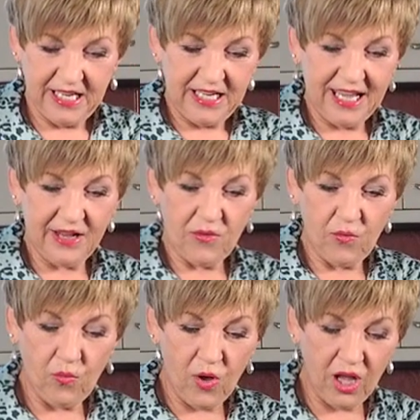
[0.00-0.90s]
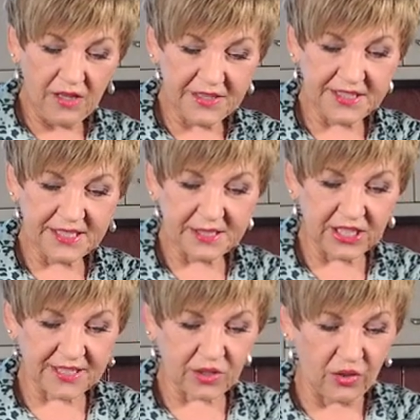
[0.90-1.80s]
Now, while this is
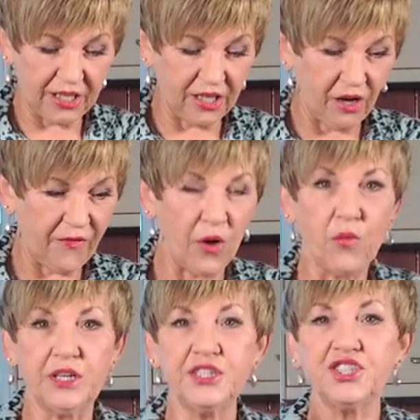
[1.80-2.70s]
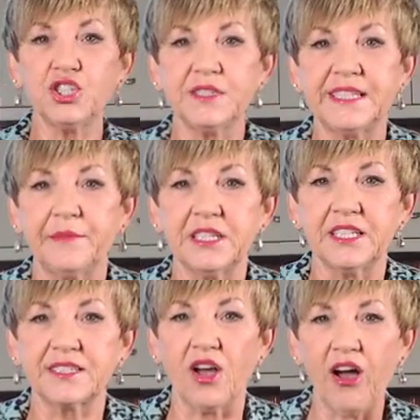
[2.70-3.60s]
just cooking off, I want to do something
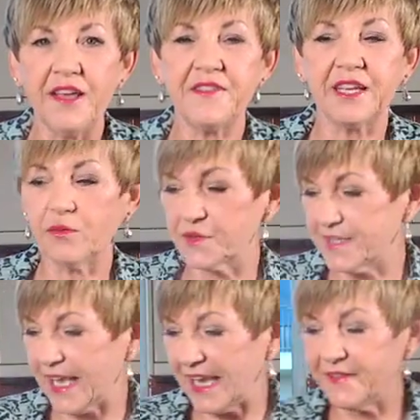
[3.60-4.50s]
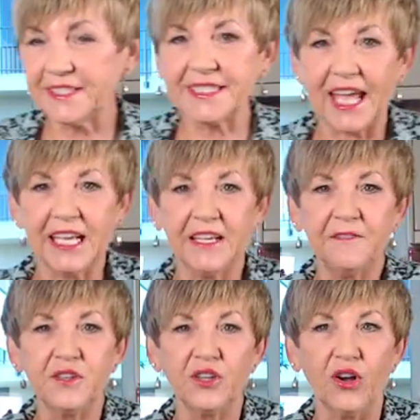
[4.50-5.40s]
that I think will save the day
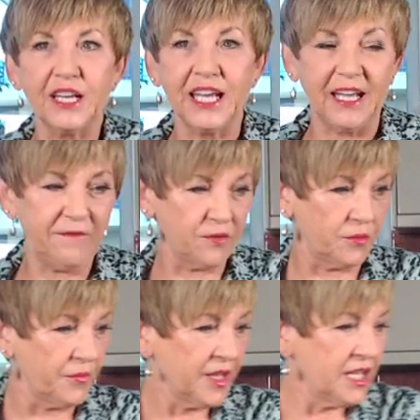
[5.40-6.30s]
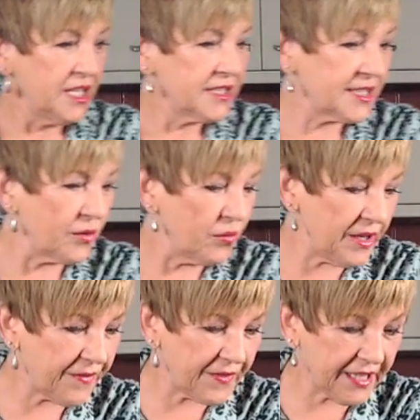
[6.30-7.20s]
if you're not careful. So
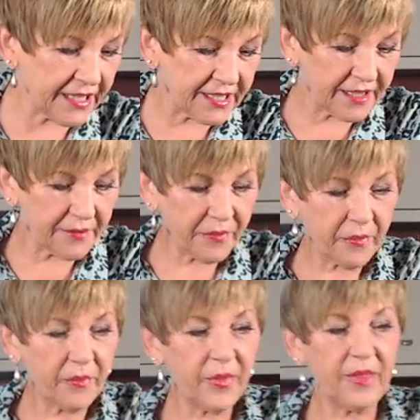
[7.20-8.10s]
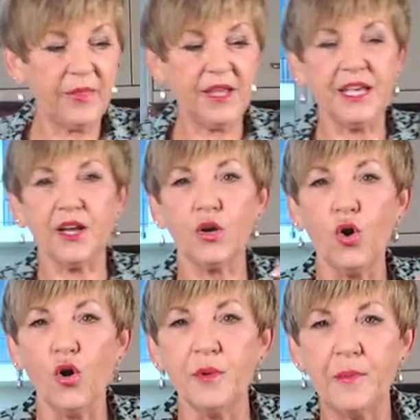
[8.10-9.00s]
with the
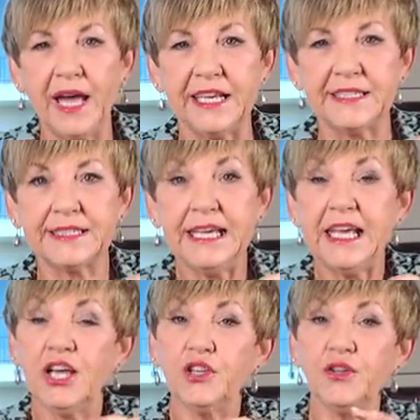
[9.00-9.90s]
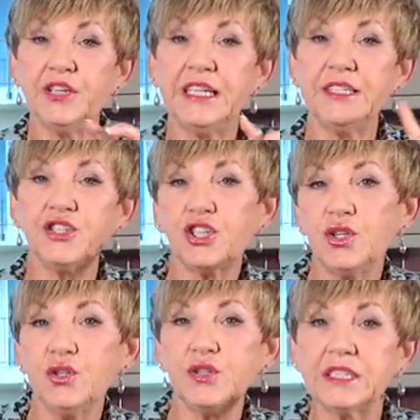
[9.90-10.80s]
korma paste, you need 2